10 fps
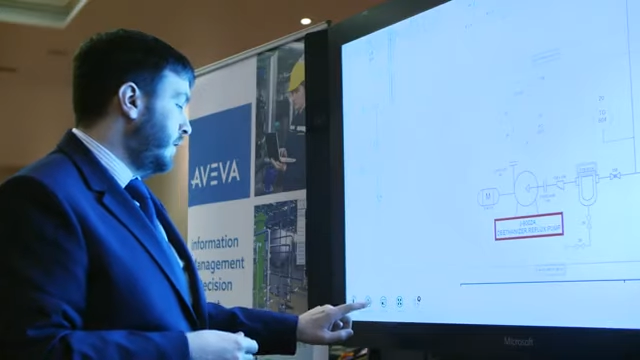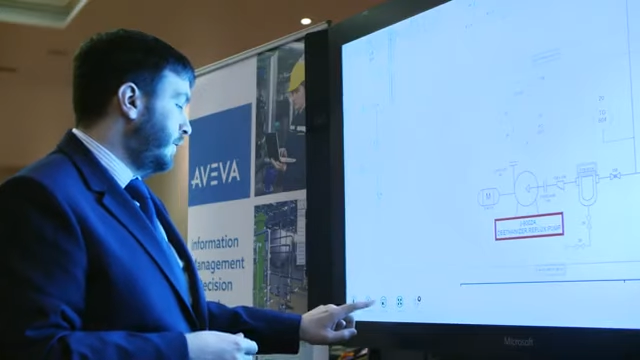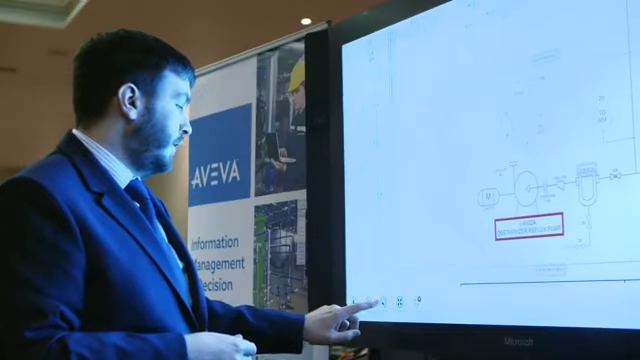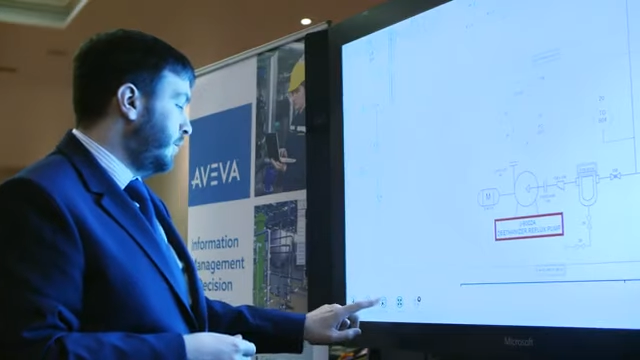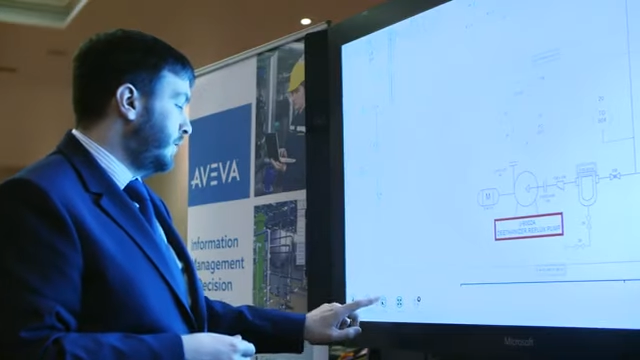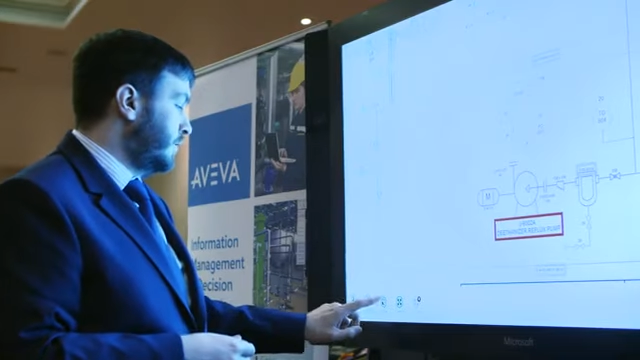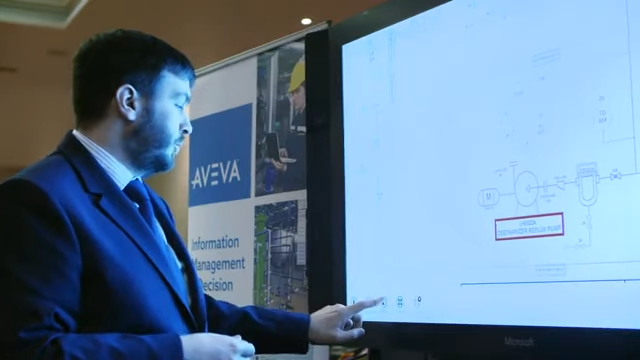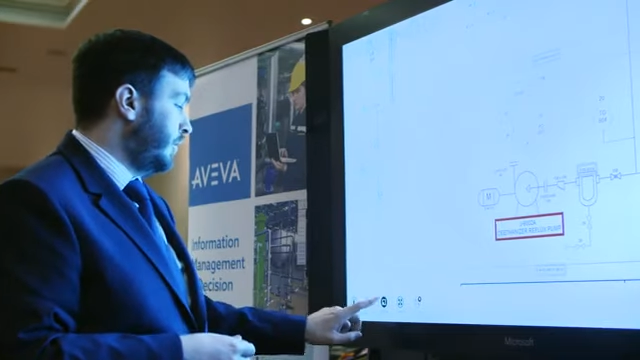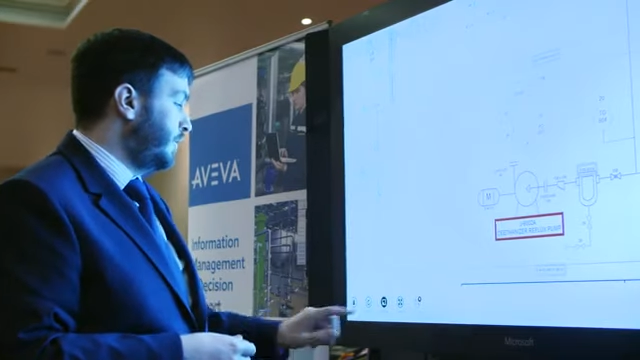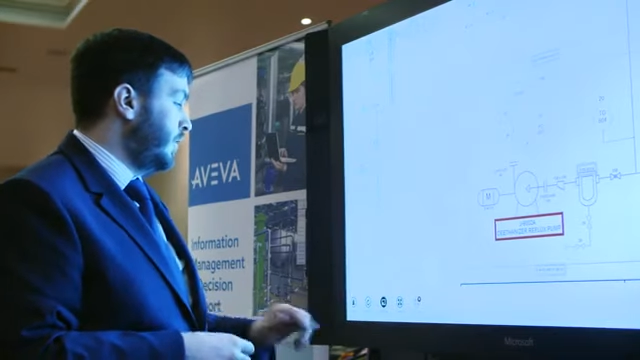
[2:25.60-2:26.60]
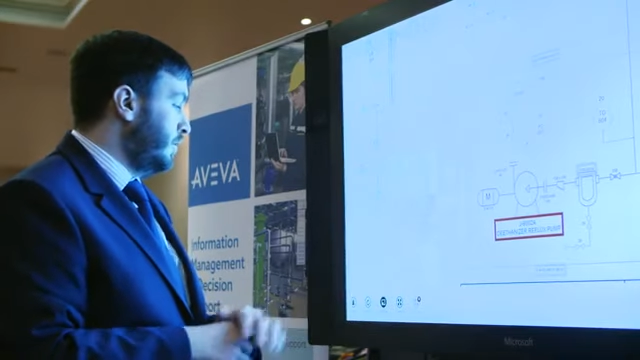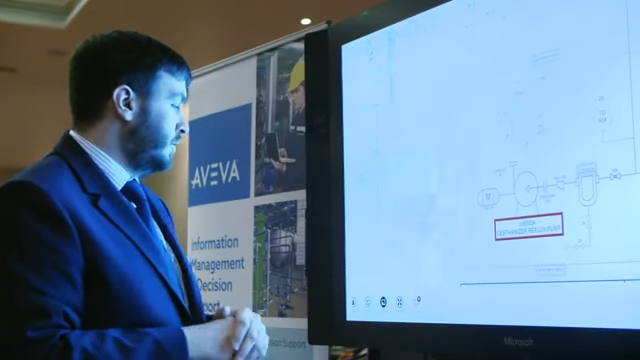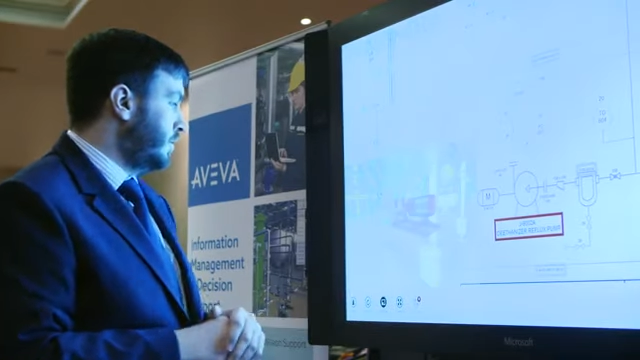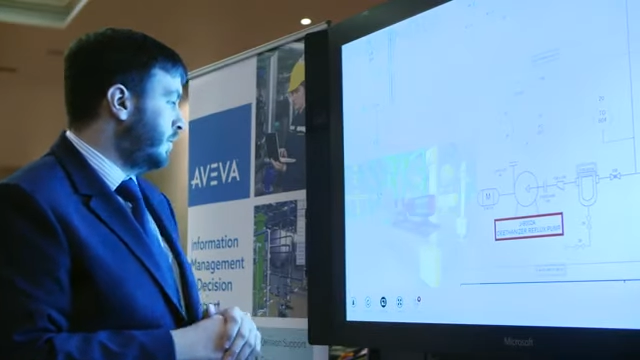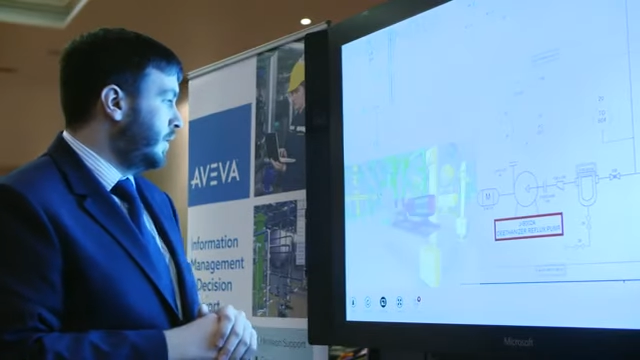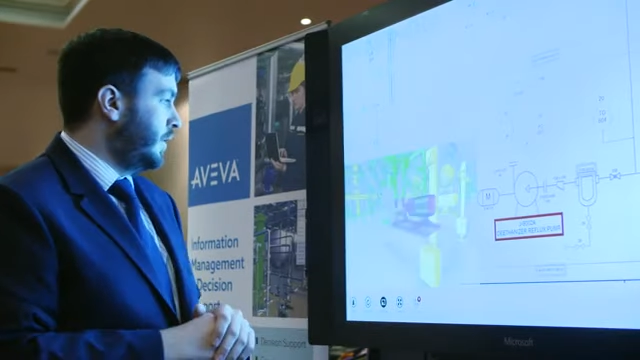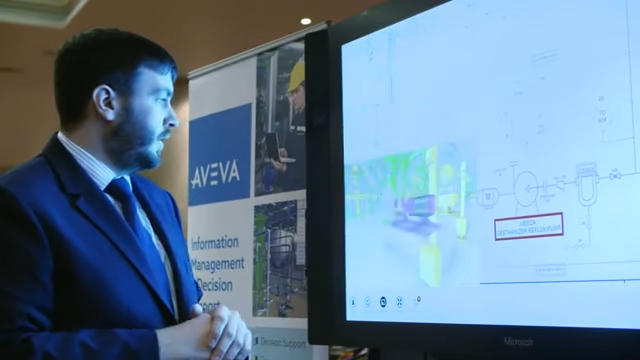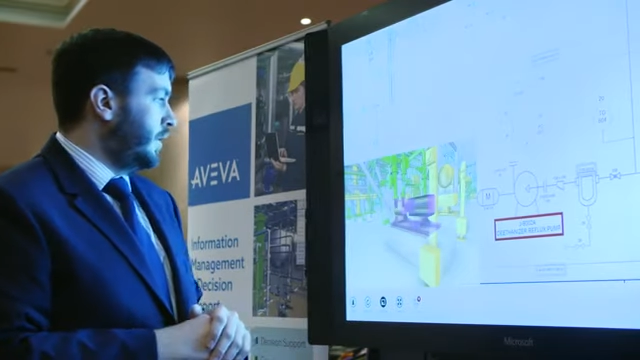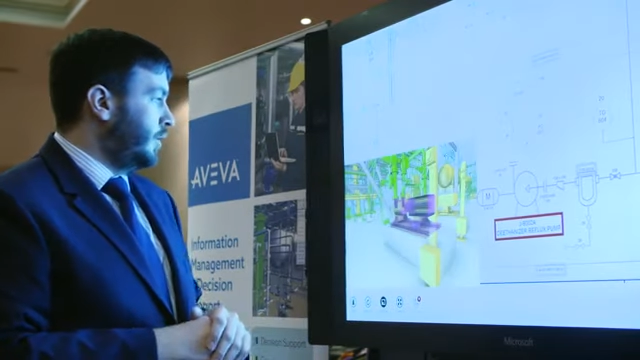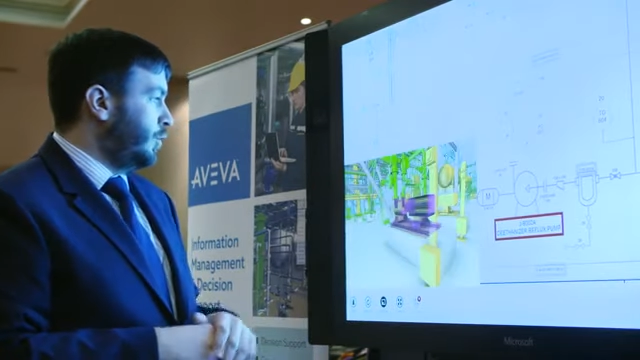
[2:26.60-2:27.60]
If I go into split view,
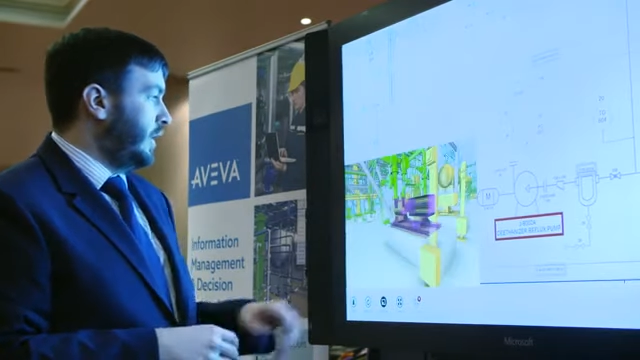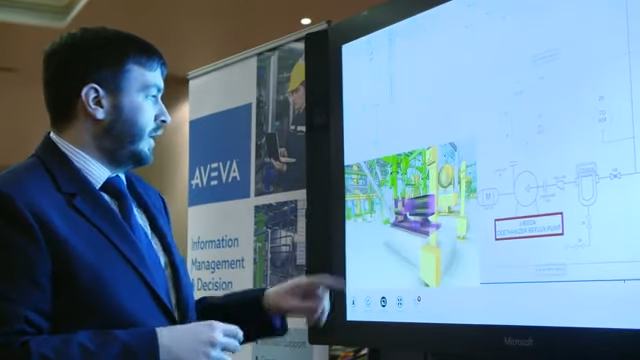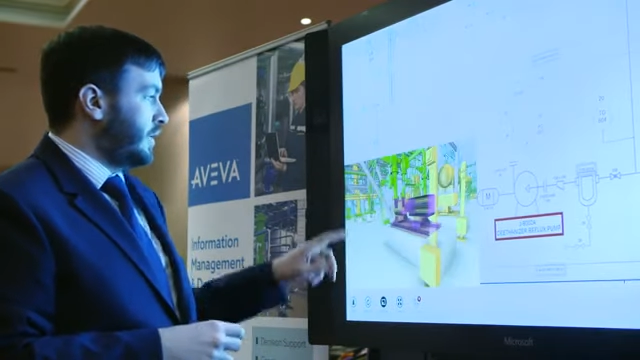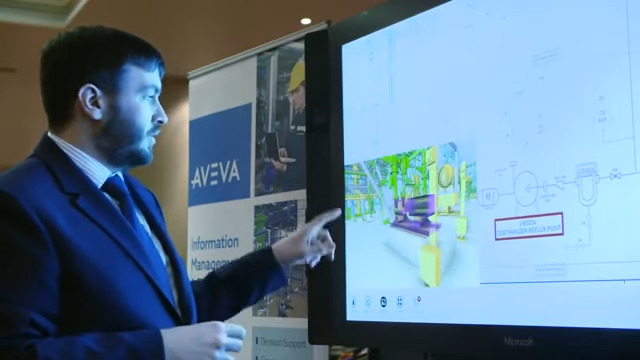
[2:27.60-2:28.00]
we can